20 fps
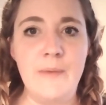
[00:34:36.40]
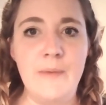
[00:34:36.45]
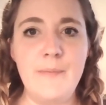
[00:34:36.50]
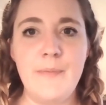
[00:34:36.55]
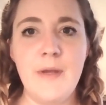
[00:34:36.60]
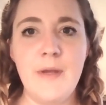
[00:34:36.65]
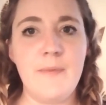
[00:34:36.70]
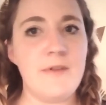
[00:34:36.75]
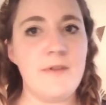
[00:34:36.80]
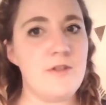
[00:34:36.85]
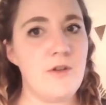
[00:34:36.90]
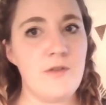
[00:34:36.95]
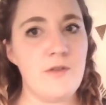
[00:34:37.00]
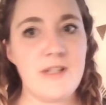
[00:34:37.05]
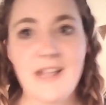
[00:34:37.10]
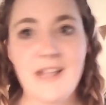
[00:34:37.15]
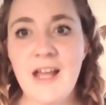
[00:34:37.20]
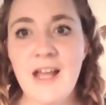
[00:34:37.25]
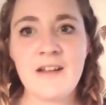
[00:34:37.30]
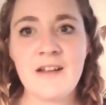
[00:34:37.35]
People don't
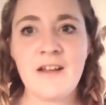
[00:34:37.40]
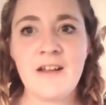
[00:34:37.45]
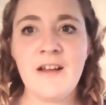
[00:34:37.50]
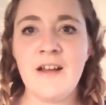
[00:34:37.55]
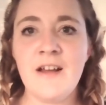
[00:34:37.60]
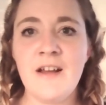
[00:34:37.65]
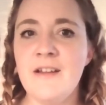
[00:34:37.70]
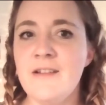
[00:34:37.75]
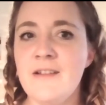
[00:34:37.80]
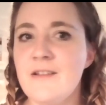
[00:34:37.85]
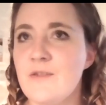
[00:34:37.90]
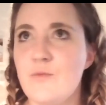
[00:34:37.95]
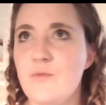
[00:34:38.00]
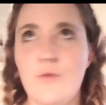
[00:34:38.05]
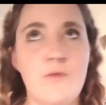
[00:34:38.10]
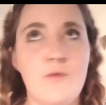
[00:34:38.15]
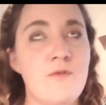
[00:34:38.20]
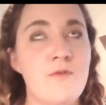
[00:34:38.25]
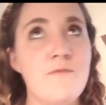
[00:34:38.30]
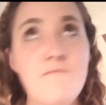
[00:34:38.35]
get us,
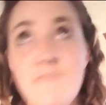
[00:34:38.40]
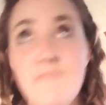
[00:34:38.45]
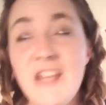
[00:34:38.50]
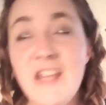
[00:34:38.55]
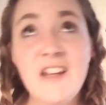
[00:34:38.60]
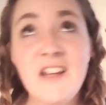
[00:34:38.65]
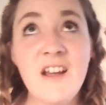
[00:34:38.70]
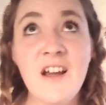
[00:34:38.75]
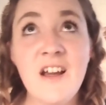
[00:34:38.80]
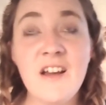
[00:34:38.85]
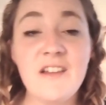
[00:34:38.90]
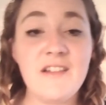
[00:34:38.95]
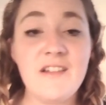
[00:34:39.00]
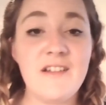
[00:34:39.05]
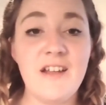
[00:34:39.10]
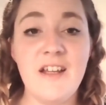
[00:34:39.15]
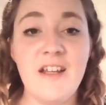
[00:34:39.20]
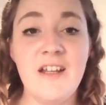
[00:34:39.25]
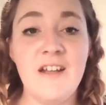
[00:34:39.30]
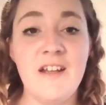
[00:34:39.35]
won't need us
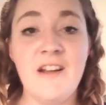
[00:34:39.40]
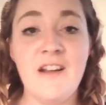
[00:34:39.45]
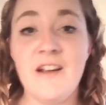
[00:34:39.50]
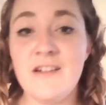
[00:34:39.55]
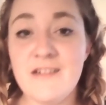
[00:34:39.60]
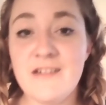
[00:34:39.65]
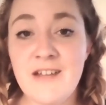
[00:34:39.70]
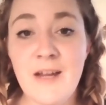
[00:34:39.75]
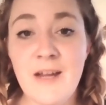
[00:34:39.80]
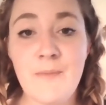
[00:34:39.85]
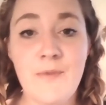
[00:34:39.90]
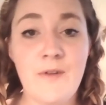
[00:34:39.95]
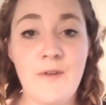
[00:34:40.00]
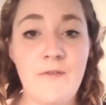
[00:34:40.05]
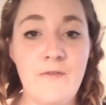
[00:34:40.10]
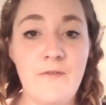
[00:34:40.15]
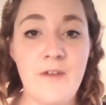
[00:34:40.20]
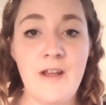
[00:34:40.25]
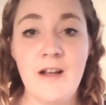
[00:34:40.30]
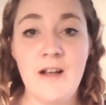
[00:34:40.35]
in our depth
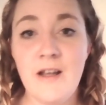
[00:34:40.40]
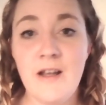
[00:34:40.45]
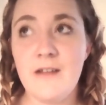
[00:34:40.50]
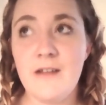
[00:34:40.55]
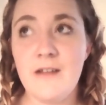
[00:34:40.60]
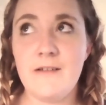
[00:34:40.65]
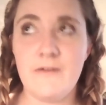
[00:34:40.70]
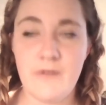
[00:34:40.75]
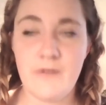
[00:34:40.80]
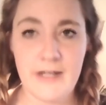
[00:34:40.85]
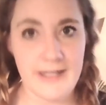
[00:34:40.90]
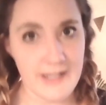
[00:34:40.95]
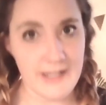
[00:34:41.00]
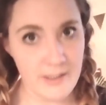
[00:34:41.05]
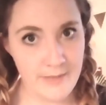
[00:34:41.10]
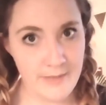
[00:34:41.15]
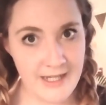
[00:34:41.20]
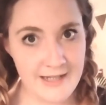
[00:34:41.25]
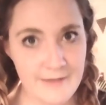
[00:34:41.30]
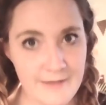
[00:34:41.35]
of feelings, ringing a
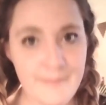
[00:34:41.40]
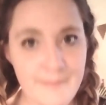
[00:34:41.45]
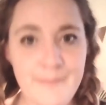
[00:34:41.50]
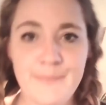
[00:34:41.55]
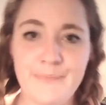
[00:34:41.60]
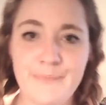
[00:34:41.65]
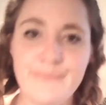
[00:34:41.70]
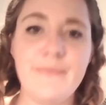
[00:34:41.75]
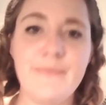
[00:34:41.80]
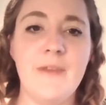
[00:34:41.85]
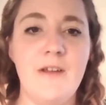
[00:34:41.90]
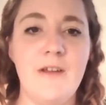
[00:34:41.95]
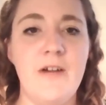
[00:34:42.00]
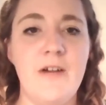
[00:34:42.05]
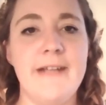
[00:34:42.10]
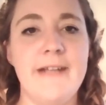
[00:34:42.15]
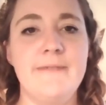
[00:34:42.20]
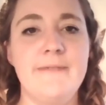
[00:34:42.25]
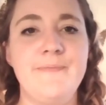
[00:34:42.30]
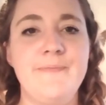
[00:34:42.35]
bell,
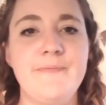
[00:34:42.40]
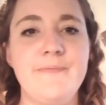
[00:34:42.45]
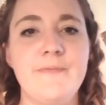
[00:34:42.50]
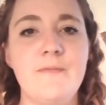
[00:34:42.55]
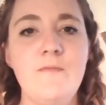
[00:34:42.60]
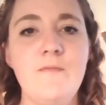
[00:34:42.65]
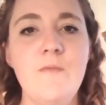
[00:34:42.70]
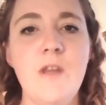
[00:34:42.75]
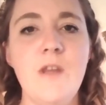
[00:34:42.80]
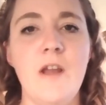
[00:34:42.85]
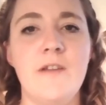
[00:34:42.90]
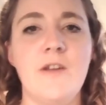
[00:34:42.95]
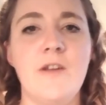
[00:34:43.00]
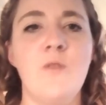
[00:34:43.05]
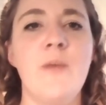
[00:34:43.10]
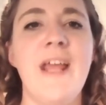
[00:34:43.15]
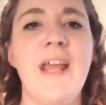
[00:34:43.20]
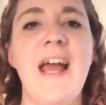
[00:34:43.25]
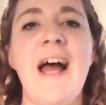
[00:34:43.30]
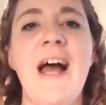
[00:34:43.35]
right? So
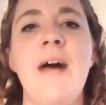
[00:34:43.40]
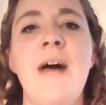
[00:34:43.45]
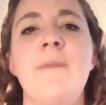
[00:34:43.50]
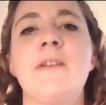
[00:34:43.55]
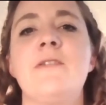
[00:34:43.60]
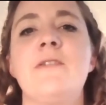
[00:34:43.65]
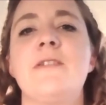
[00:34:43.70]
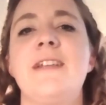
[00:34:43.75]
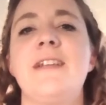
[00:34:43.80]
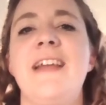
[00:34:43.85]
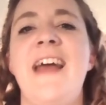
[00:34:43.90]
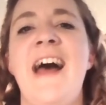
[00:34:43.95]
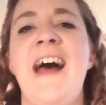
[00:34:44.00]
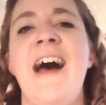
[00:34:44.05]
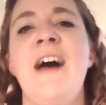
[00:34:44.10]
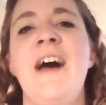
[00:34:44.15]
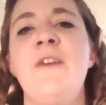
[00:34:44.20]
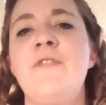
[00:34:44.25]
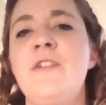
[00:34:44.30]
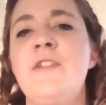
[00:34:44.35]
we absolutely
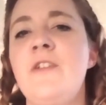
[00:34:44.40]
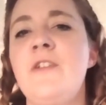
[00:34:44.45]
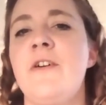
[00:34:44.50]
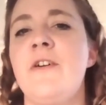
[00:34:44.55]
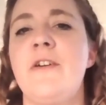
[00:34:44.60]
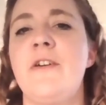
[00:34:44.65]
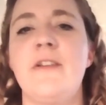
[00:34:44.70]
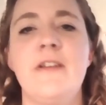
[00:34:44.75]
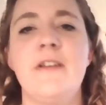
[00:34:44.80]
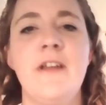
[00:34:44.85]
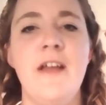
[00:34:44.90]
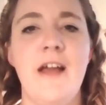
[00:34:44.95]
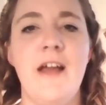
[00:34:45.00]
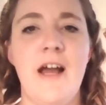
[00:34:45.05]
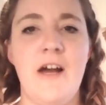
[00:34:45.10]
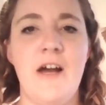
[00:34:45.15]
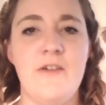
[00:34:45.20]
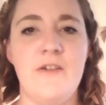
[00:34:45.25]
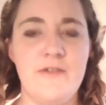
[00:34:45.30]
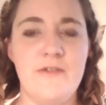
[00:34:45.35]
have to learn
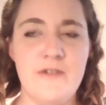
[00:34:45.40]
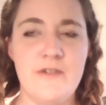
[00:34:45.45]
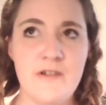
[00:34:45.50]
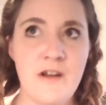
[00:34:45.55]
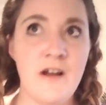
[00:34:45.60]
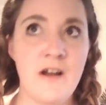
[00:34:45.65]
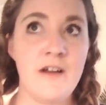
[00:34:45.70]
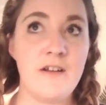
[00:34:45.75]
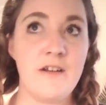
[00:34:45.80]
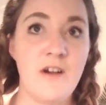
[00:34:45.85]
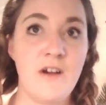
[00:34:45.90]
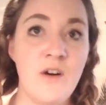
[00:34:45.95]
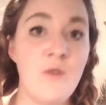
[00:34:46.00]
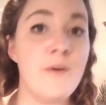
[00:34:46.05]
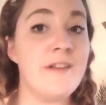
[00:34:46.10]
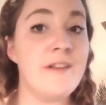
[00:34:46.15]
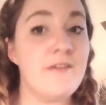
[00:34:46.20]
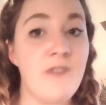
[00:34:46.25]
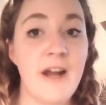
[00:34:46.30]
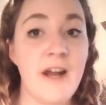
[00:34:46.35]
how to not
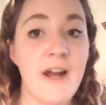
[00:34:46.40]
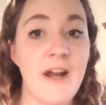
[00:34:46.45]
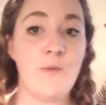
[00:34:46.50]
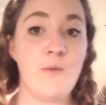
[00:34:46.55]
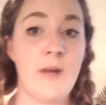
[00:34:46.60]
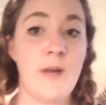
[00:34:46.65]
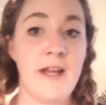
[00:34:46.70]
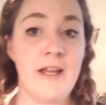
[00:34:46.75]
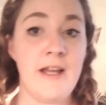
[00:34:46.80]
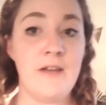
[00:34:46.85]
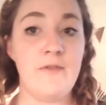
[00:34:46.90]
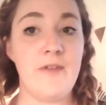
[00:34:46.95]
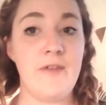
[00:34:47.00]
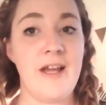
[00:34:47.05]
always ride the wave.